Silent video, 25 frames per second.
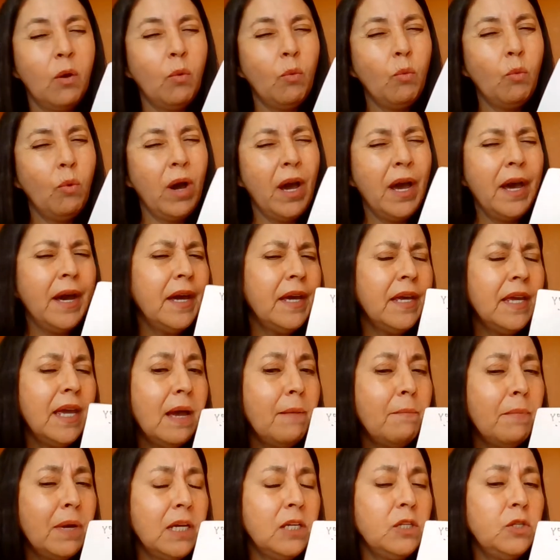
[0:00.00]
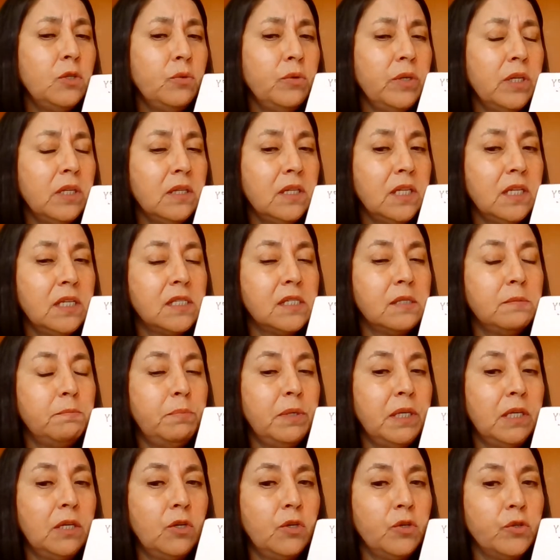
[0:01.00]
Why am I doing this?
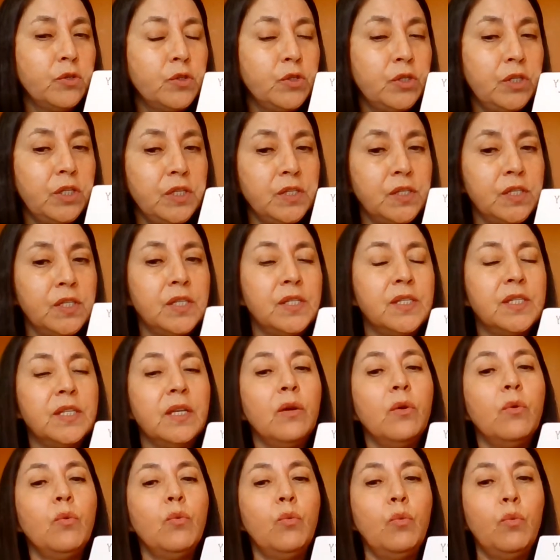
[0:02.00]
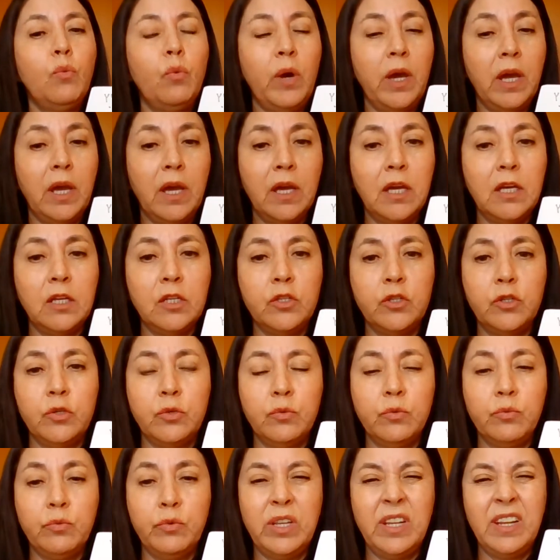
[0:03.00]
Because this is a way
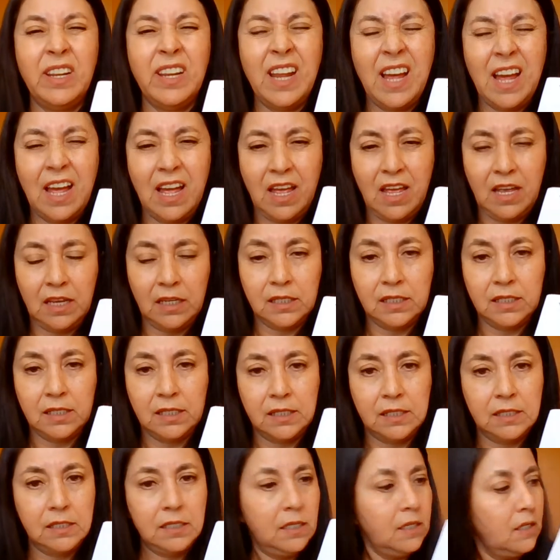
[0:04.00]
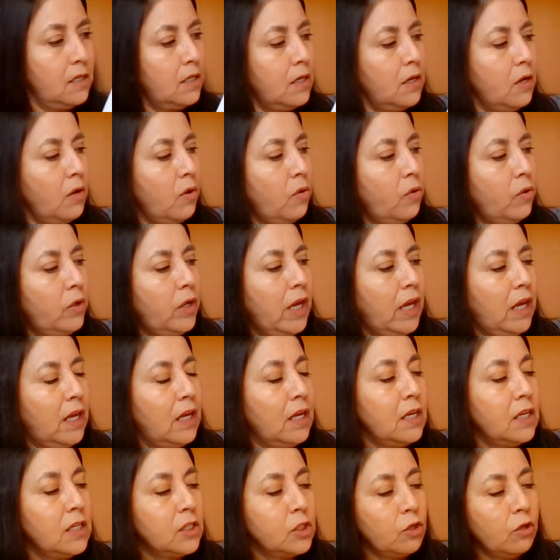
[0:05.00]
to relax.
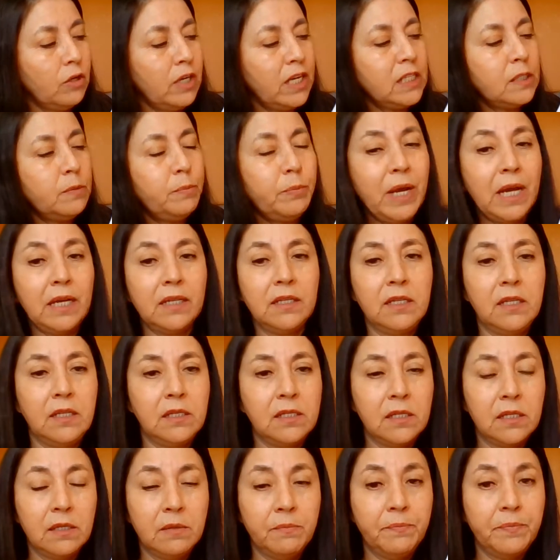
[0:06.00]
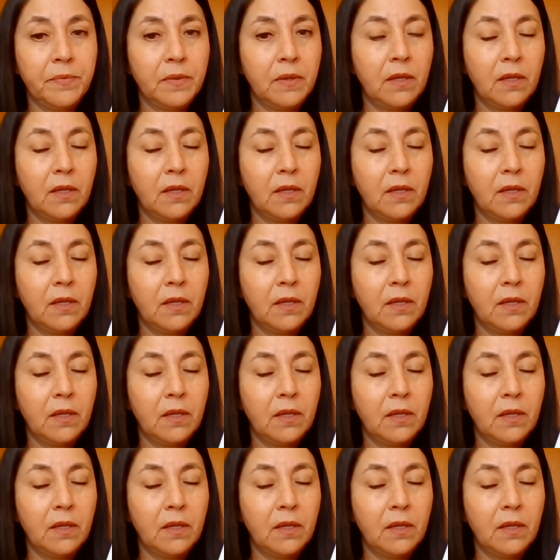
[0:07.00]
Okay, so let's practice.